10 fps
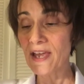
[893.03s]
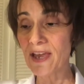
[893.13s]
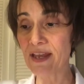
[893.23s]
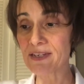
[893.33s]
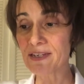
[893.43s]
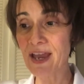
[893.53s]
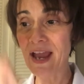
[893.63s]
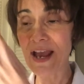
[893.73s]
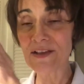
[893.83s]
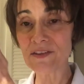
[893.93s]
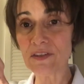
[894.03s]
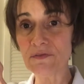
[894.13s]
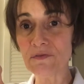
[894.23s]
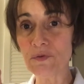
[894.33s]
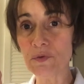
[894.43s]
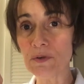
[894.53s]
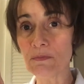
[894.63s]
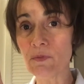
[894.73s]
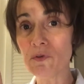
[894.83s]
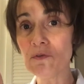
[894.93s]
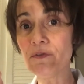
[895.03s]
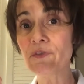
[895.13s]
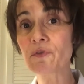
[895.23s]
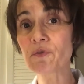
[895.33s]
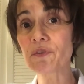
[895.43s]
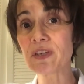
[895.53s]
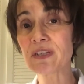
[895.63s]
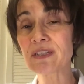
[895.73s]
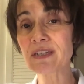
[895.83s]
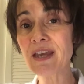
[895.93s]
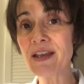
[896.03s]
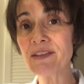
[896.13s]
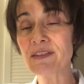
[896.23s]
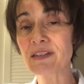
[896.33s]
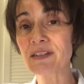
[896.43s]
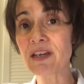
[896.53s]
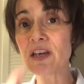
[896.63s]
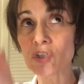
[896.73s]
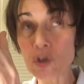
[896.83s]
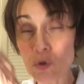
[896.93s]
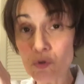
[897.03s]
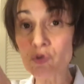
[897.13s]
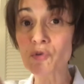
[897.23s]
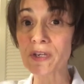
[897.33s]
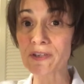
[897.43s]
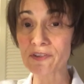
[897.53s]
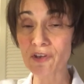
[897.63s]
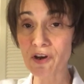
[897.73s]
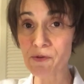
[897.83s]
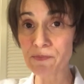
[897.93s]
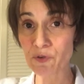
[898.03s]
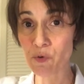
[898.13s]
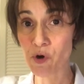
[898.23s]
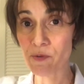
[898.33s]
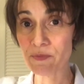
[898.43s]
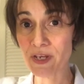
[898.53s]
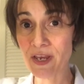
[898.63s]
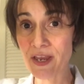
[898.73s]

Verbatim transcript: And as the food moves through the intestine, nutrients are absorbed